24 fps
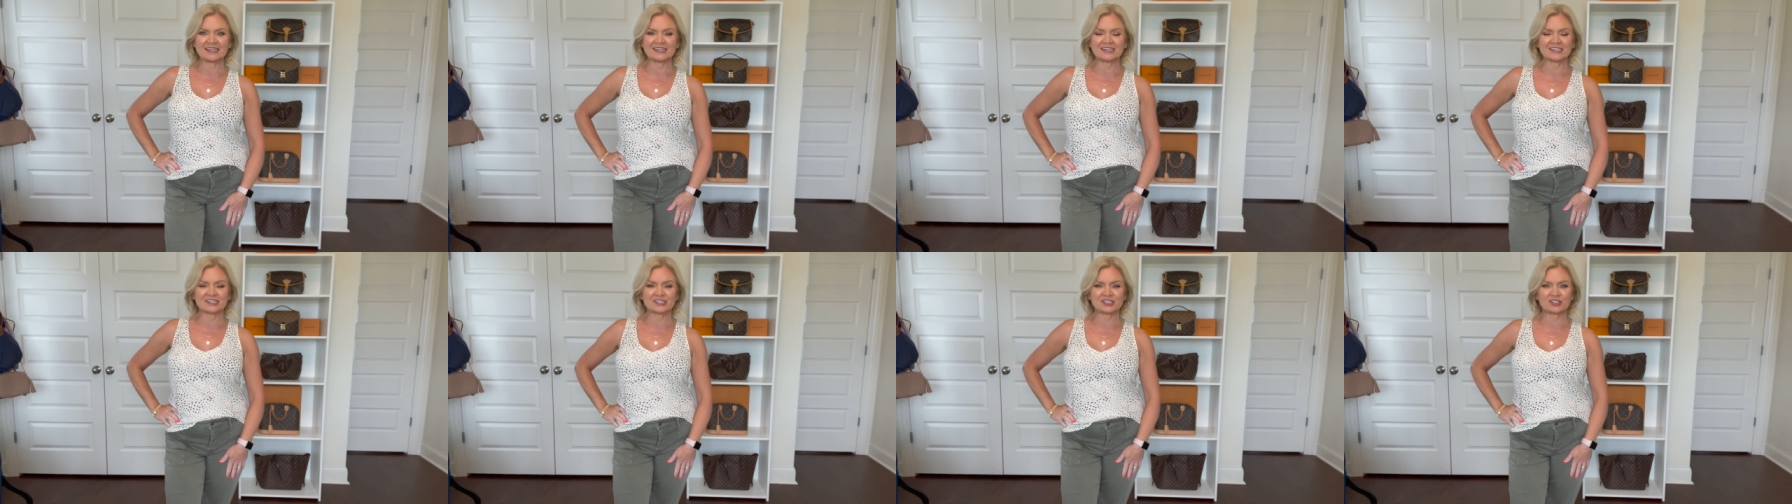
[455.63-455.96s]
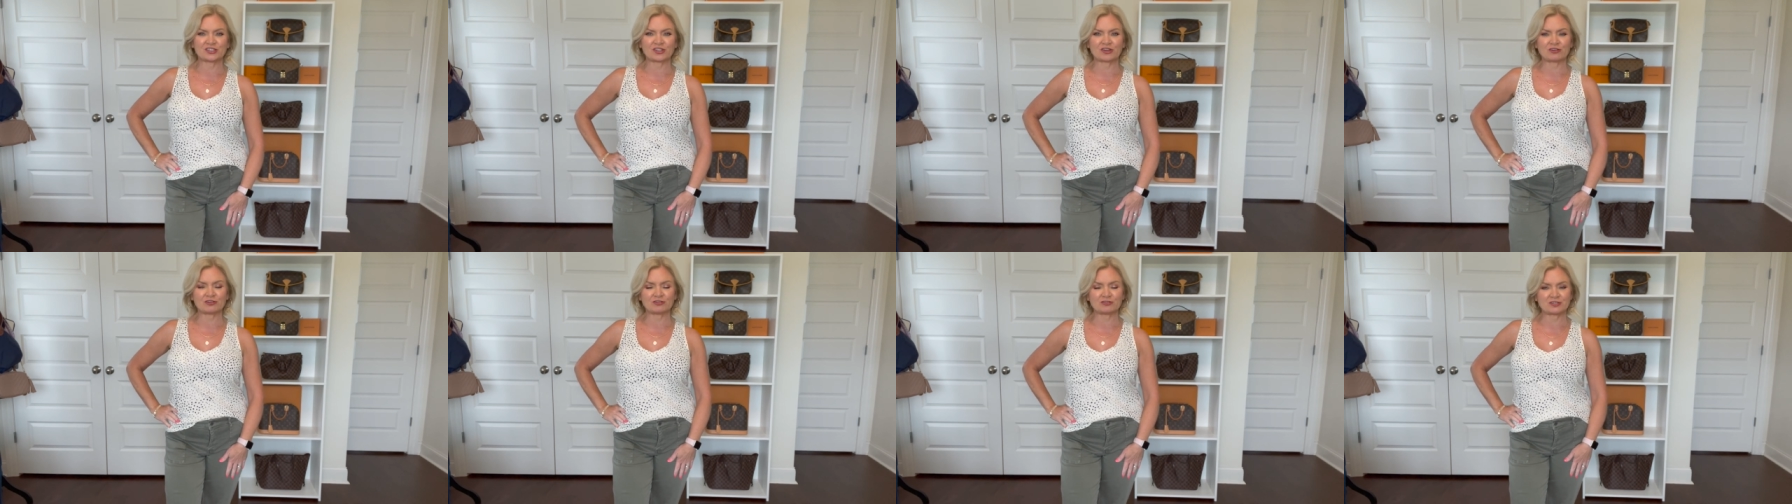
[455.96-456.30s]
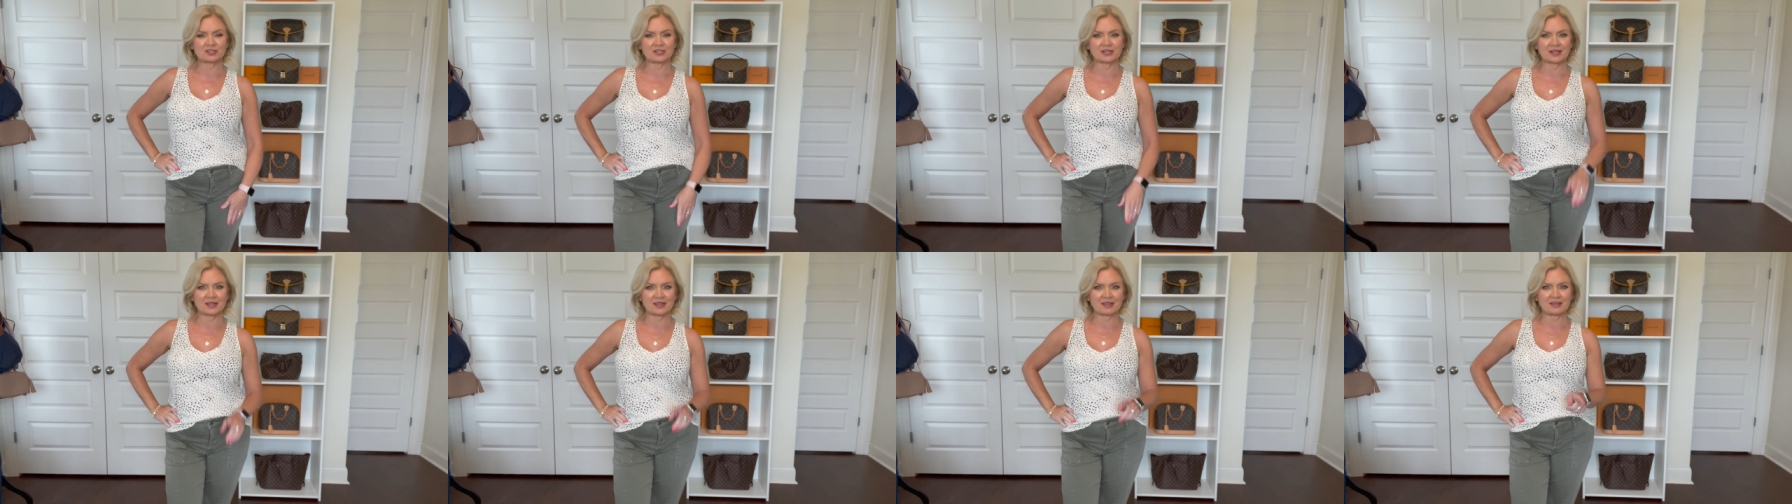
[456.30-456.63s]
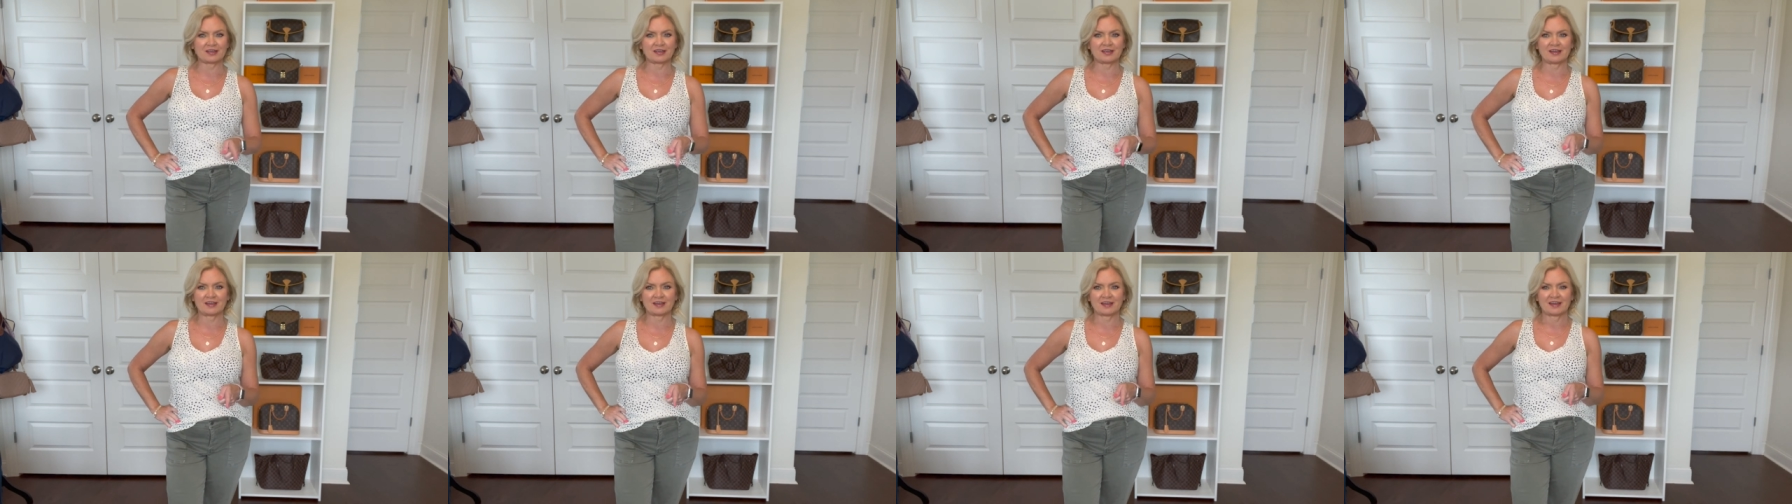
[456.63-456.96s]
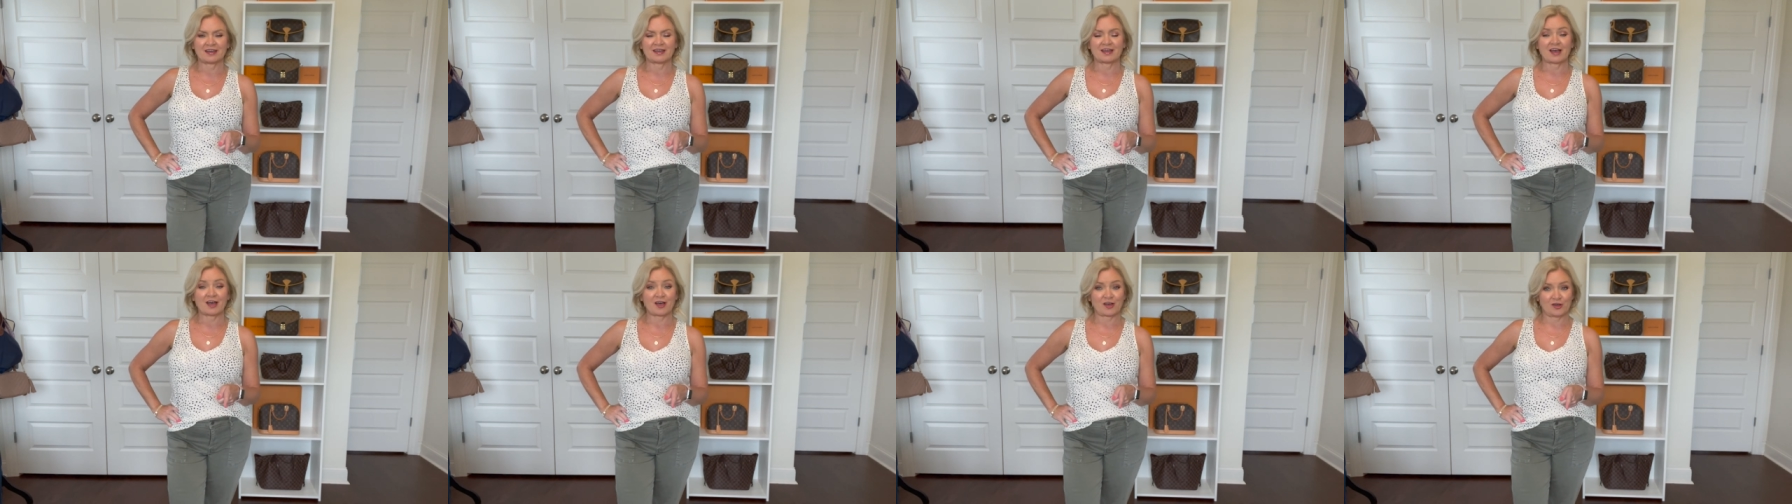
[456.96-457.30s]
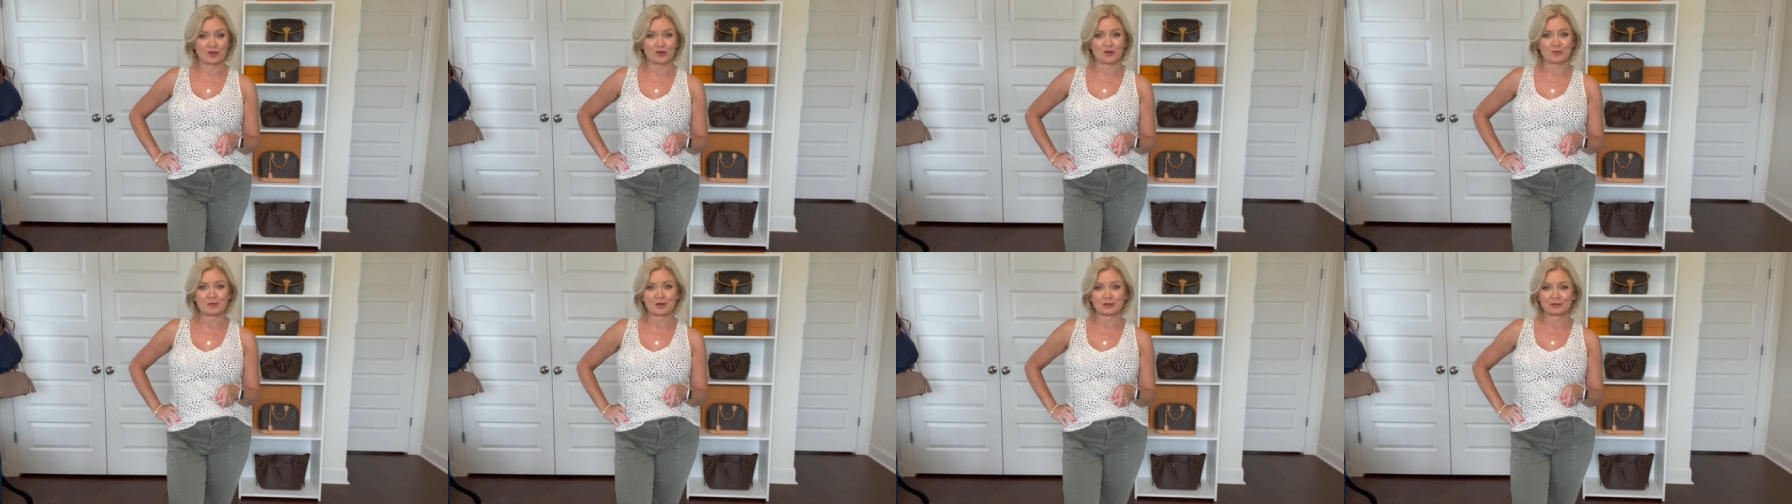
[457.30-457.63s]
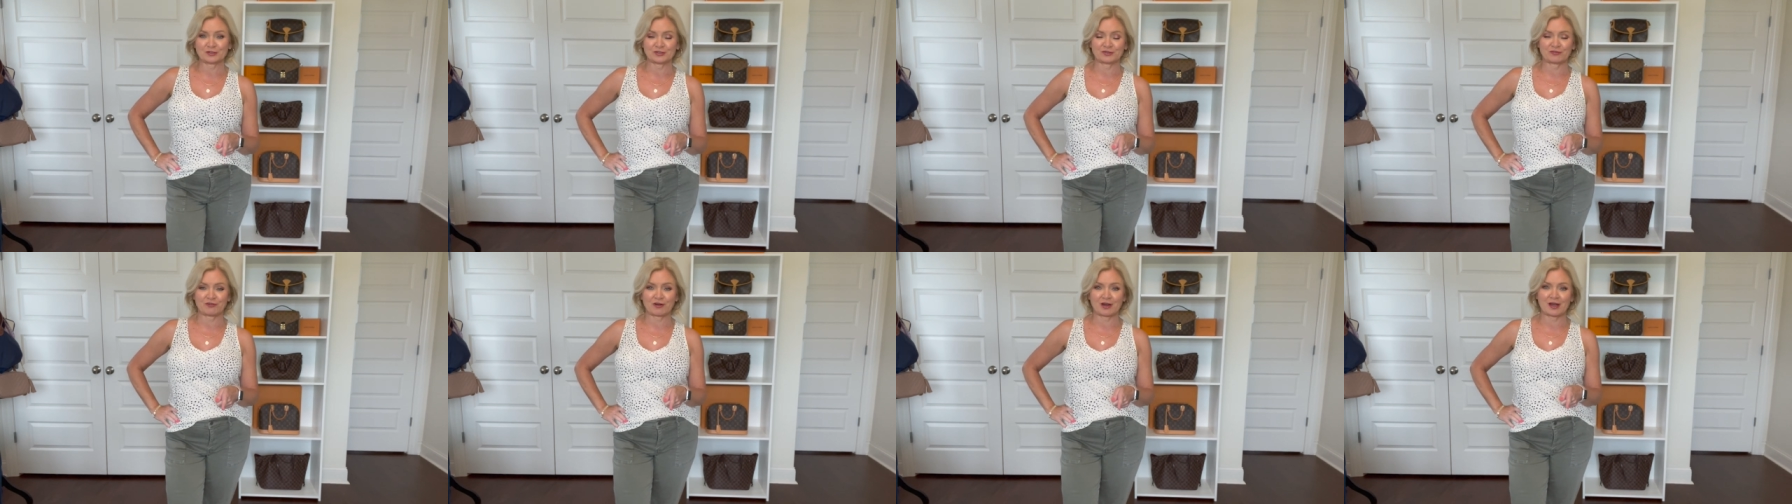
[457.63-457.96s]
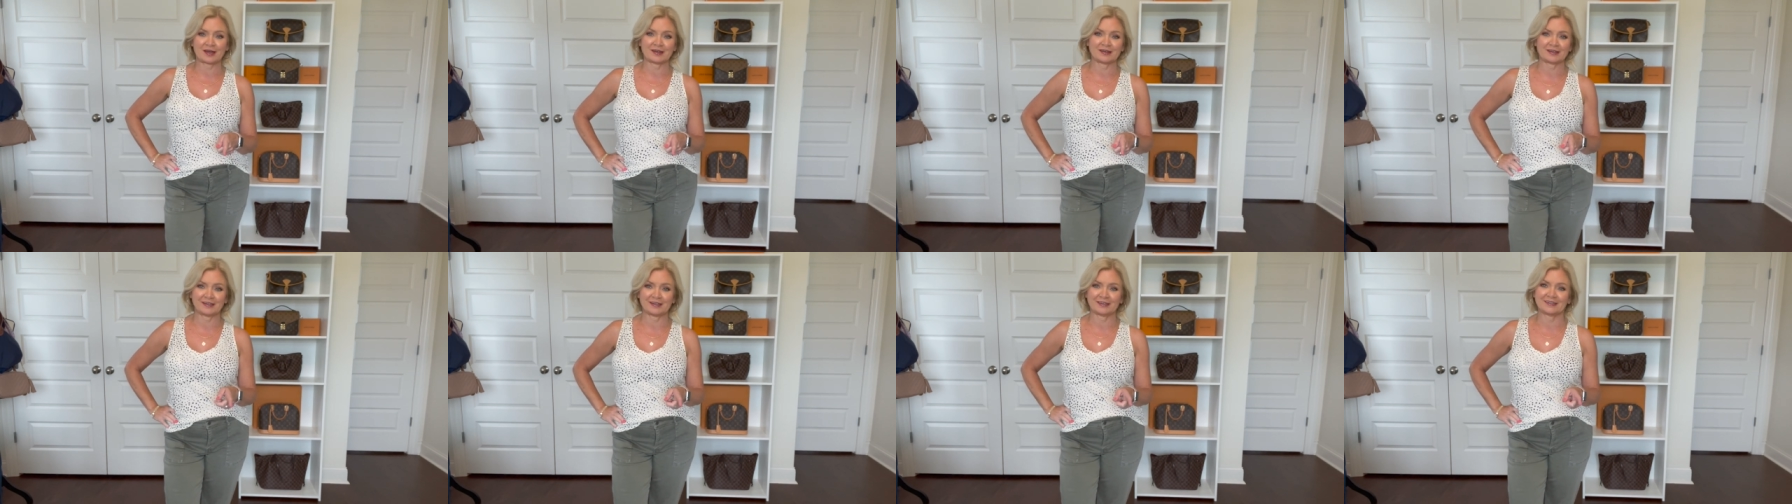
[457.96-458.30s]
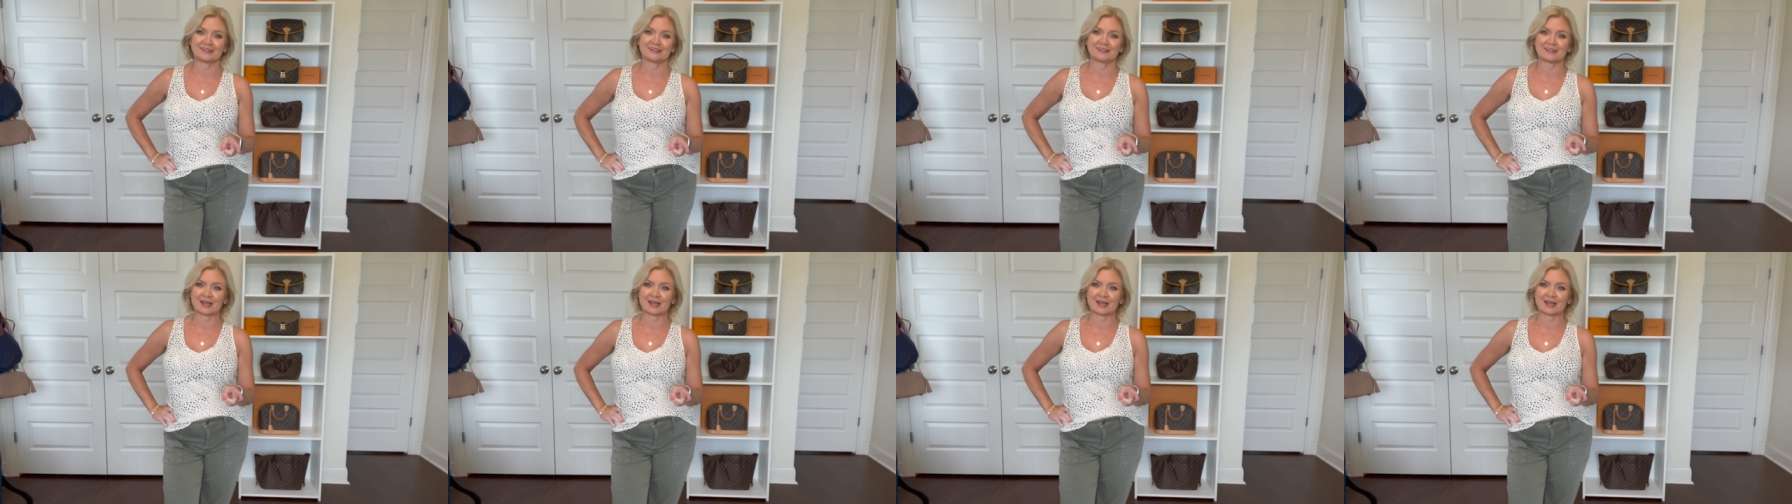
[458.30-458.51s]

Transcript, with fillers: It is Thursday almost Friday,